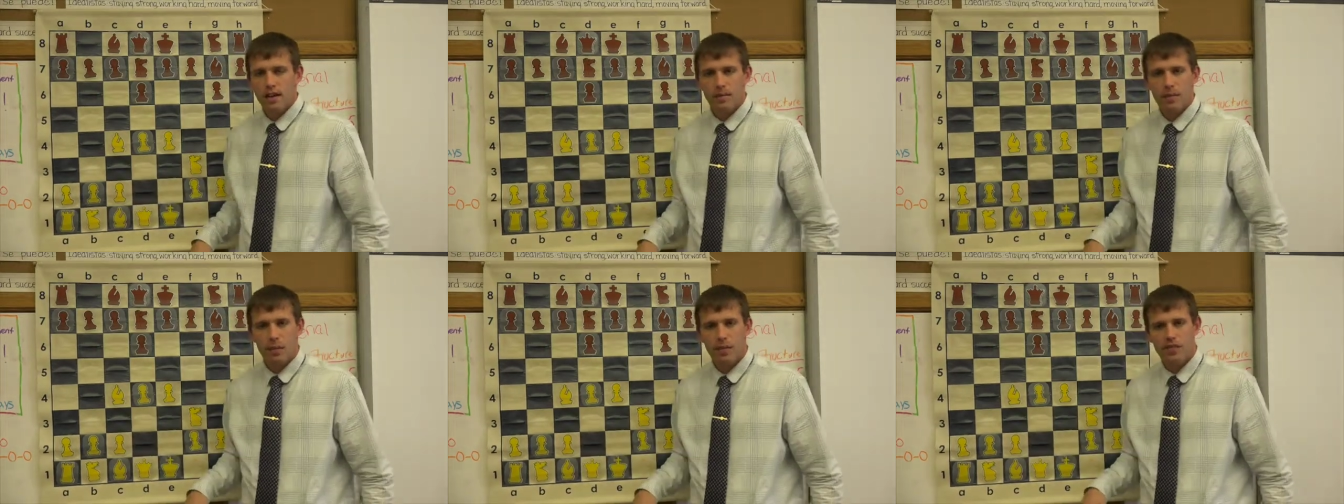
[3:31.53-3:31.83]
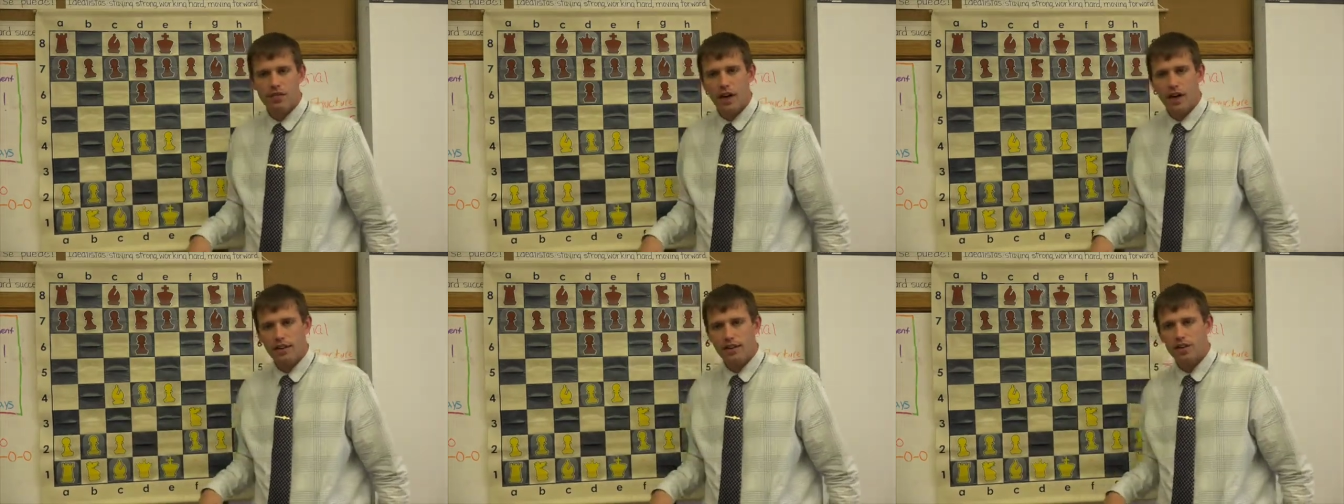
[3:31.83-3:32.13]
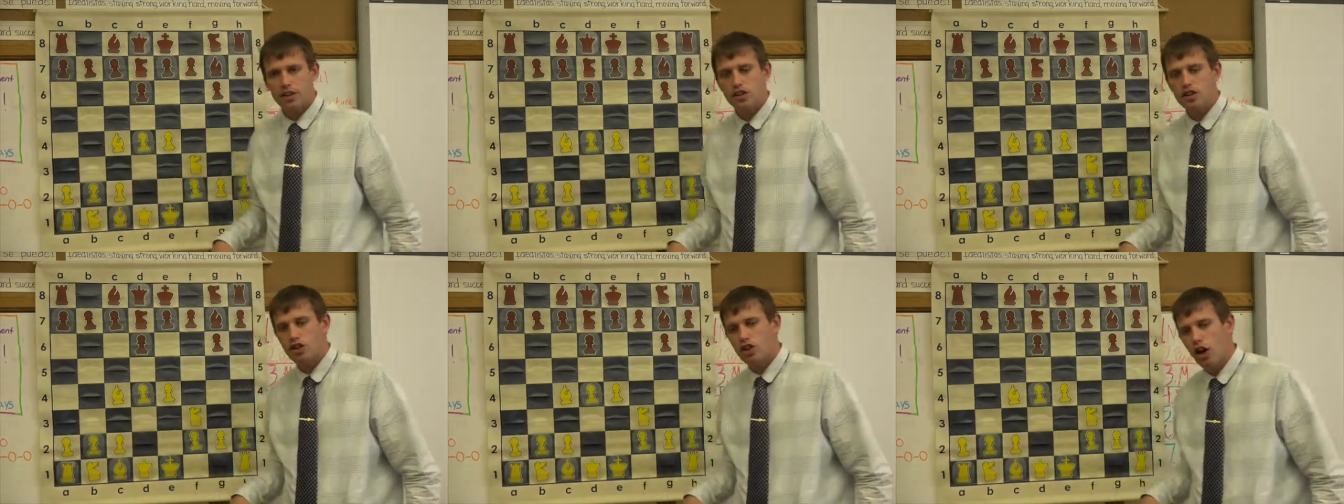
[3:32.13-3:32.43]
But we've got to
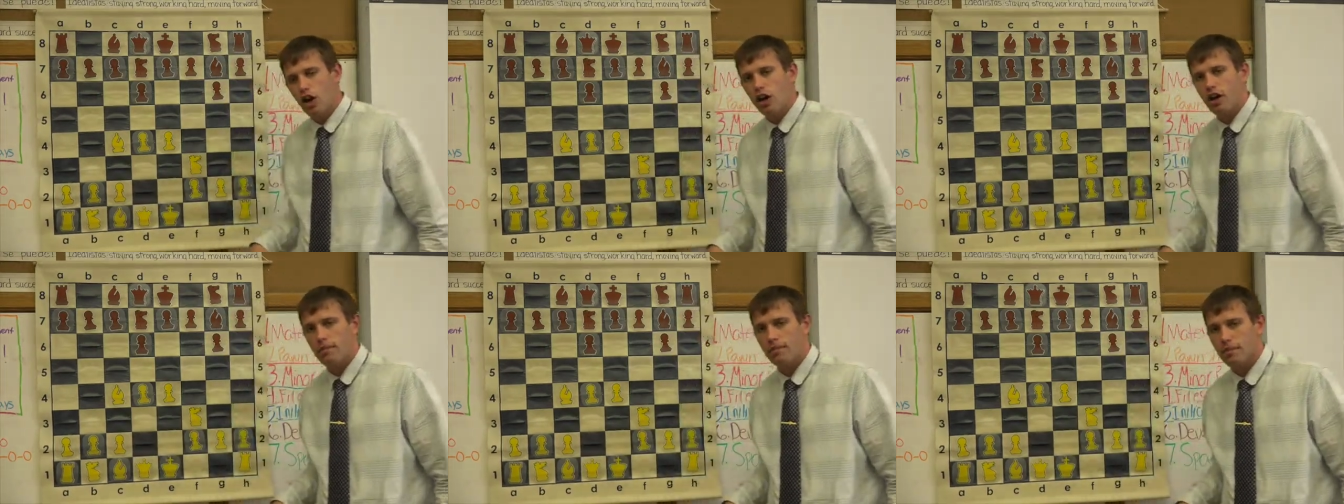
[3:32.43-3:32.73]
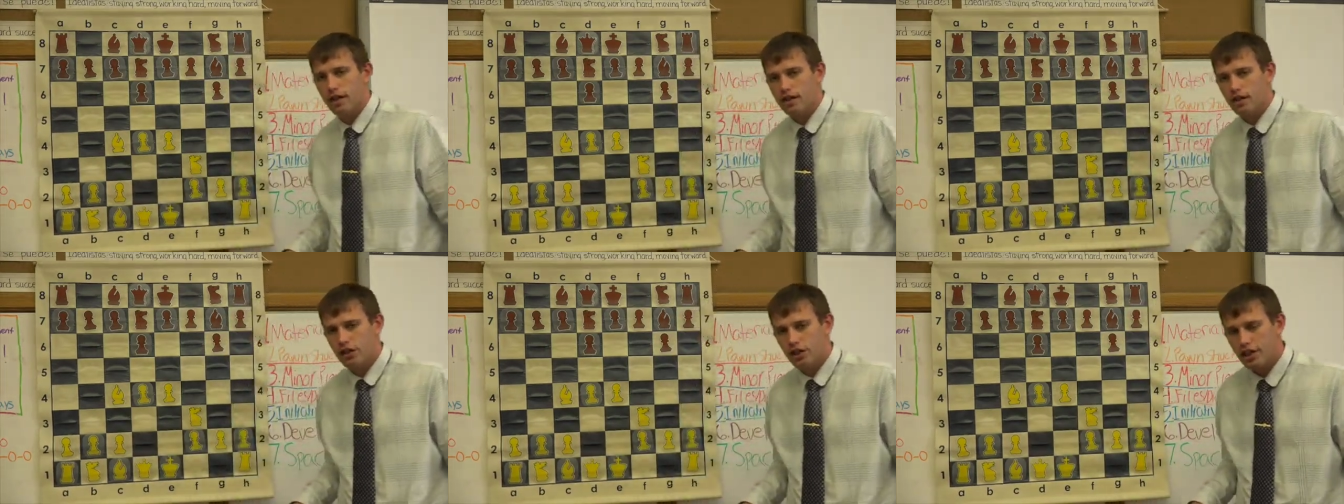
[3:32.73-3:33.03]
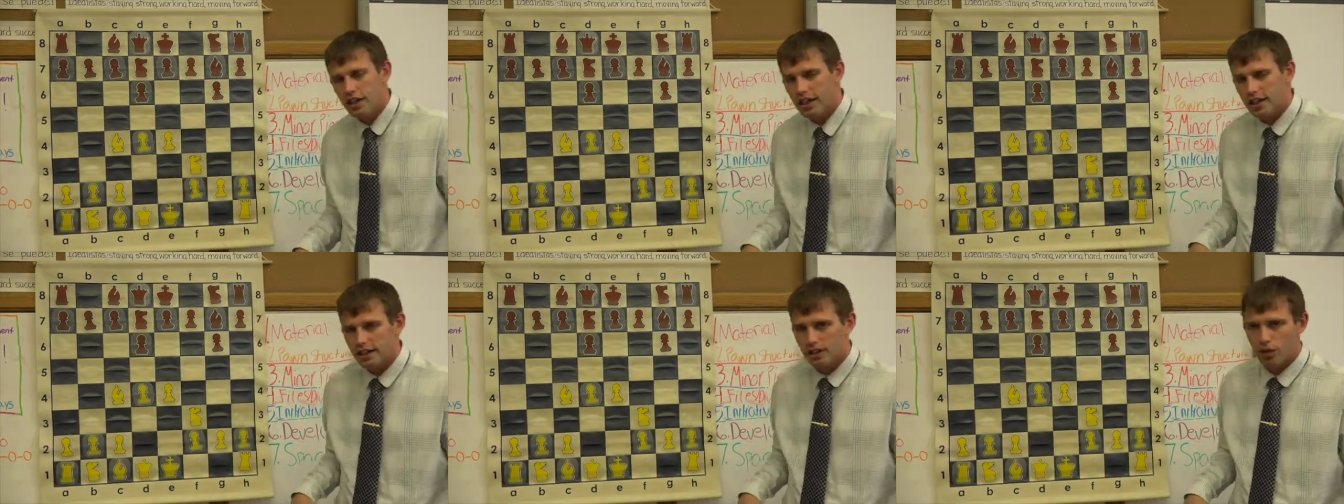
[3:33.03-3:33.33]
start by
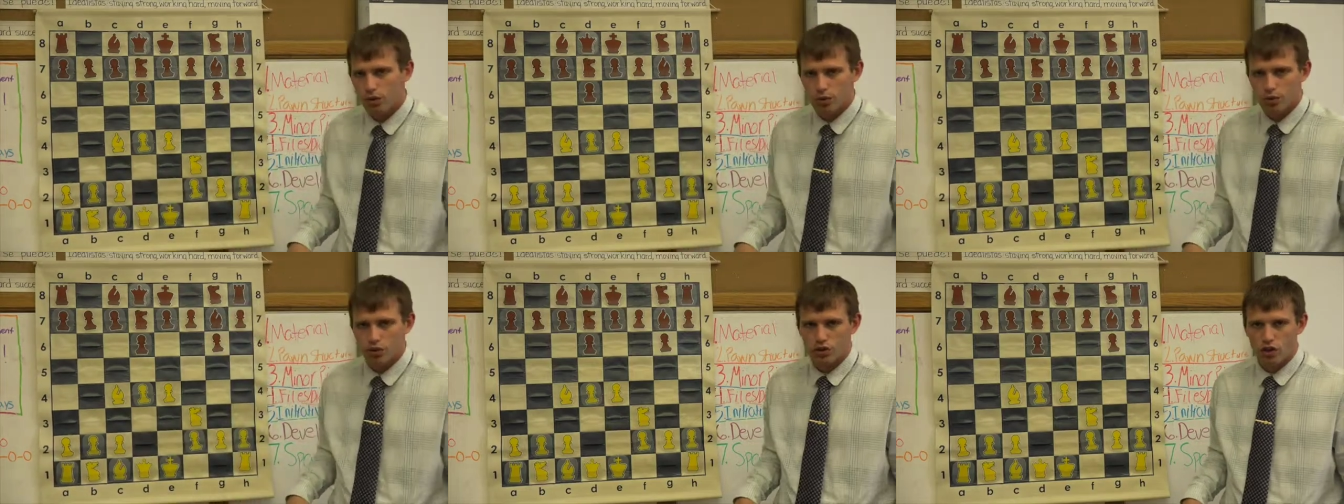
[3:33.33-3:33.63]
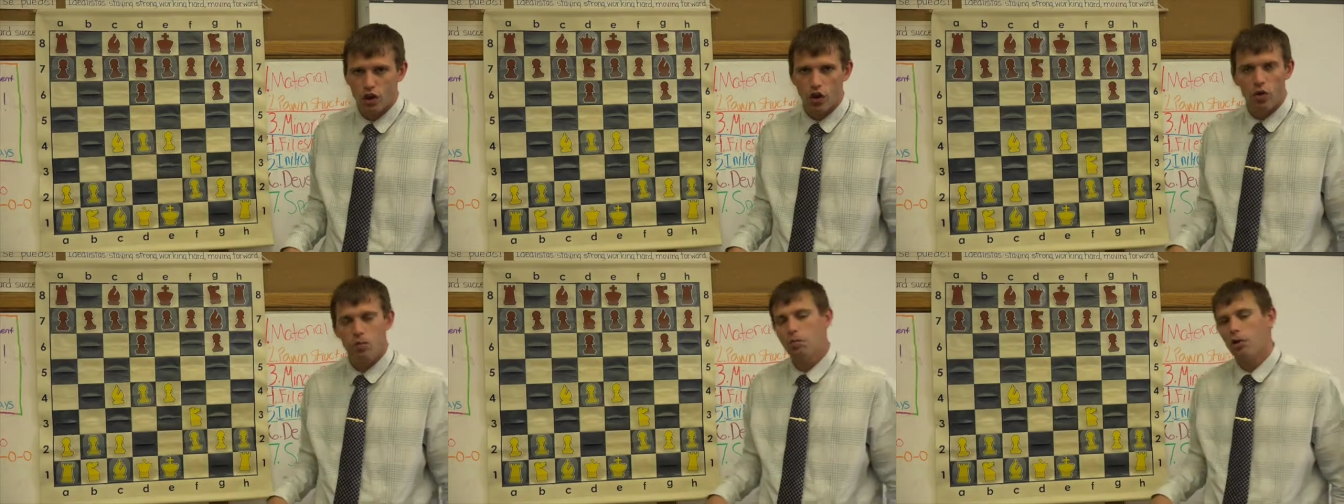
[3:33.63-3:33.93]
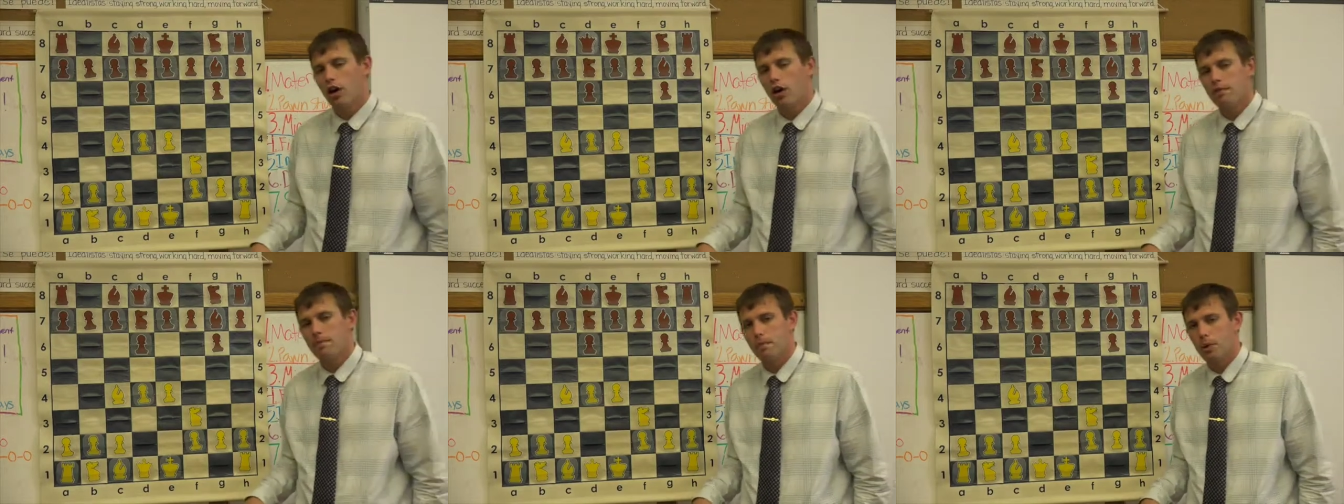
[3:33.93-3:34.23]
looking at those home
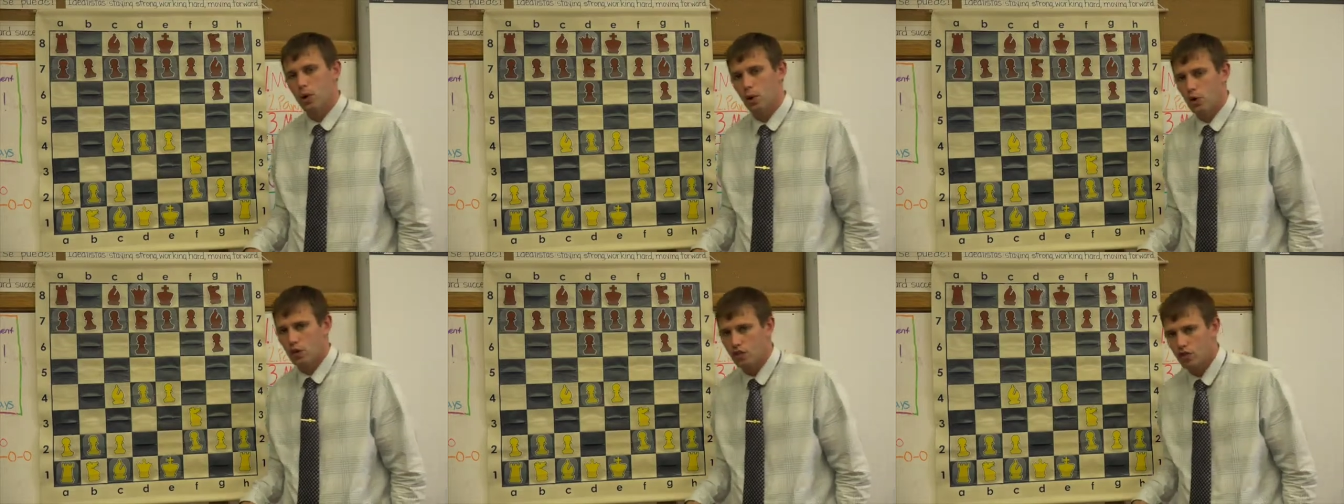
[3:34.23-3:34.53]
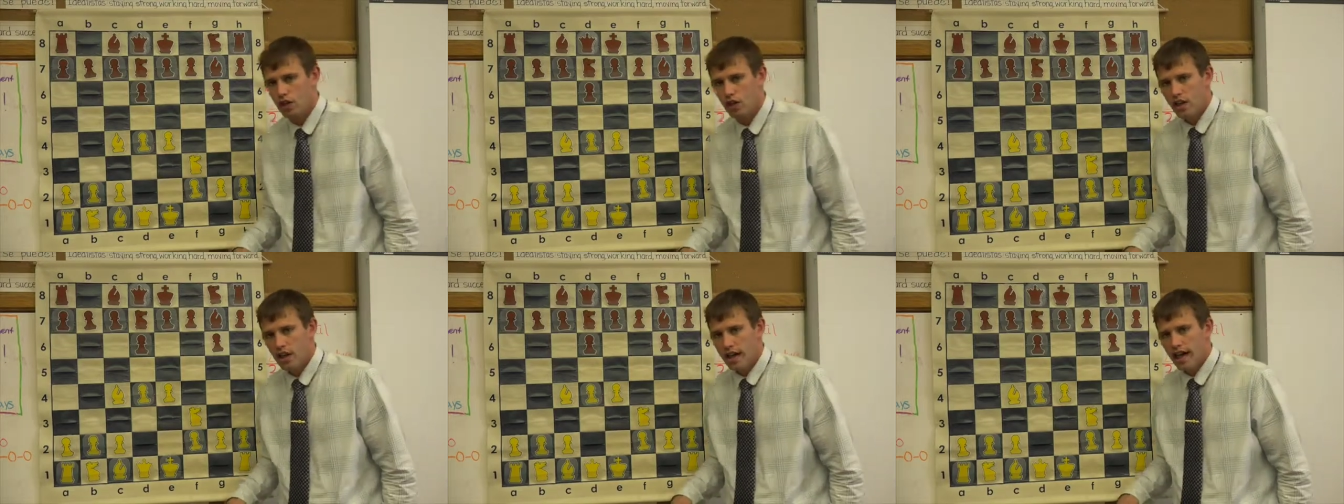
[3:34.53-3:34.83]
run moves